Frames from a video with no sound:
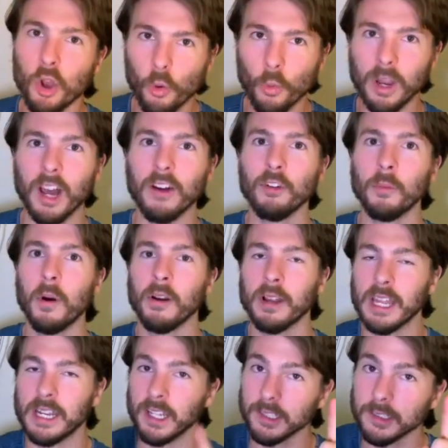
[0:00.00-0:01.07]
We got football
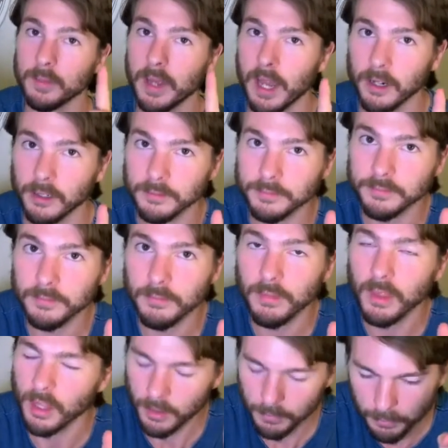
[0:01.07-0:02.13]
again. Doesn't matter.
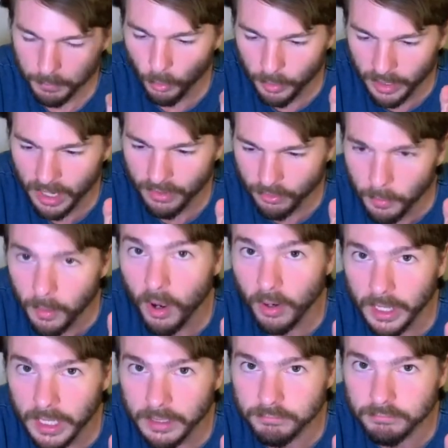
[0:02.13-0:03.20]
But we got football again.